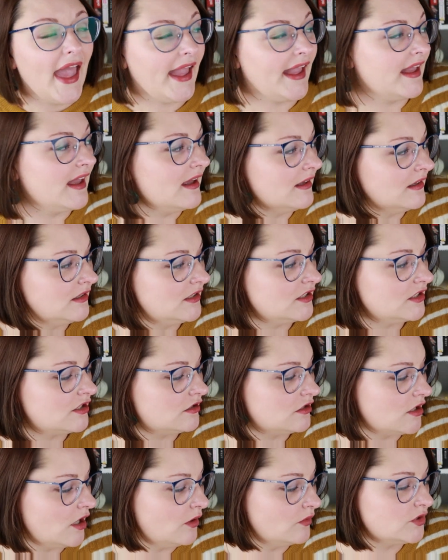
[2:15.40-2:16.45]
And
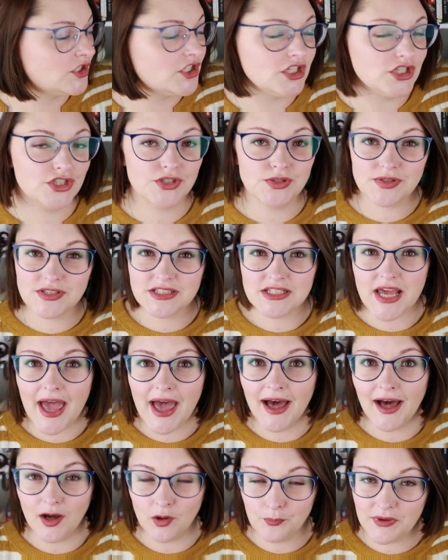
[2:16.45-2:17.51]
so she's used to
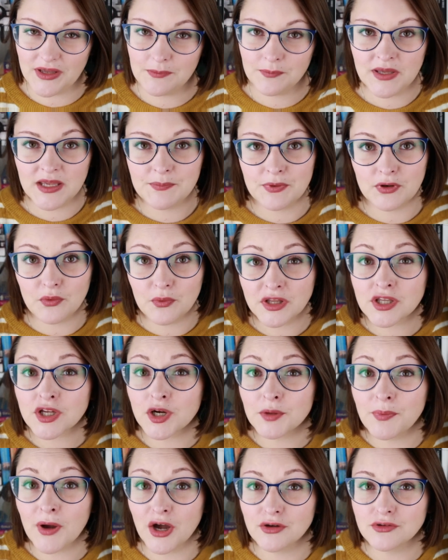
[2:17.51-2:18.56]
helping people with
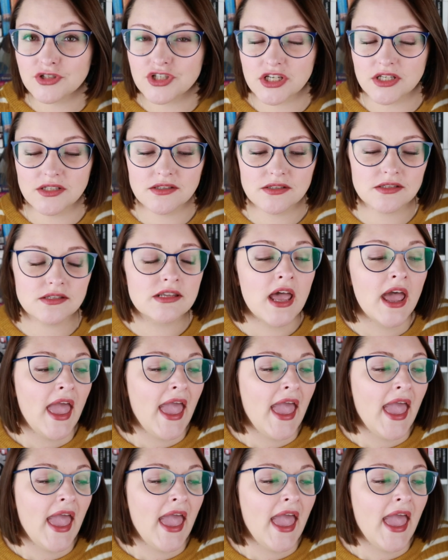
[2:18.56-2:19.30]
her potions.